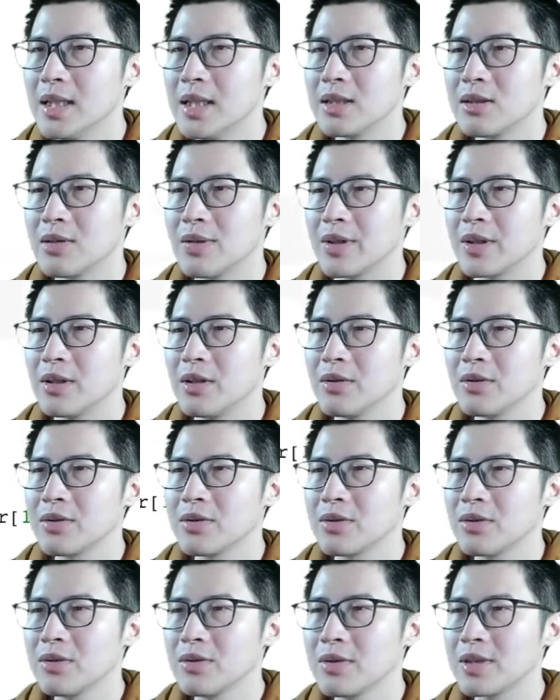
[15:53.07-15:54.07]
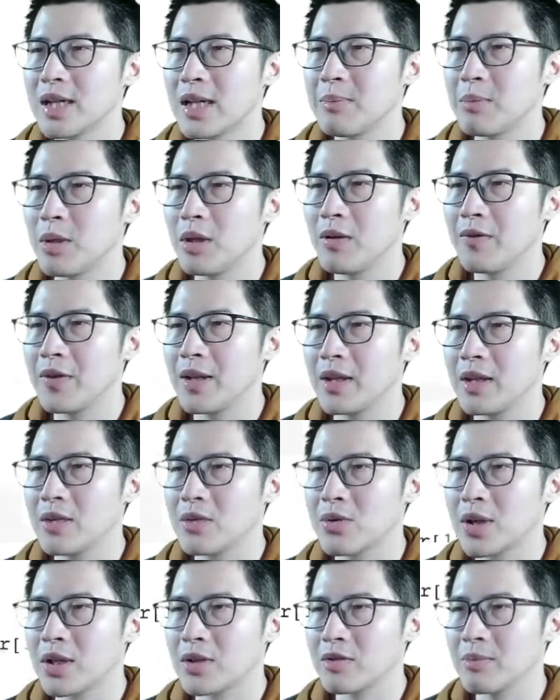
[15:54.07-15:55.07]
So we go through some of these
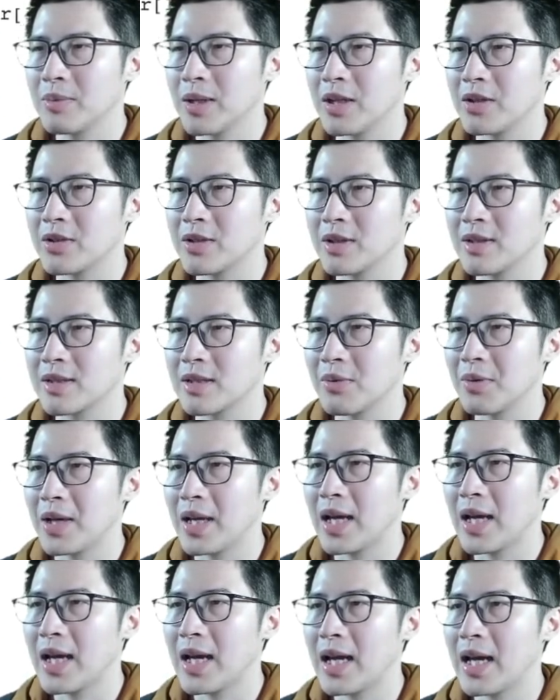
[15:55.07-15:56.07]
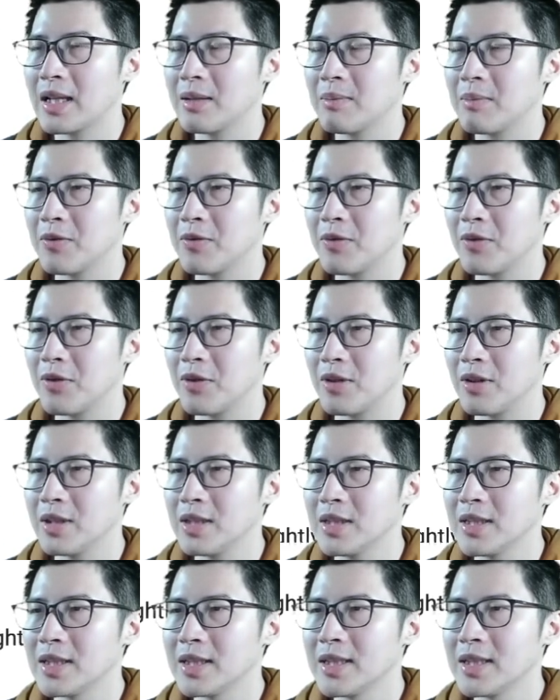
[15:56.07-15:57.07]
transformations that we had before.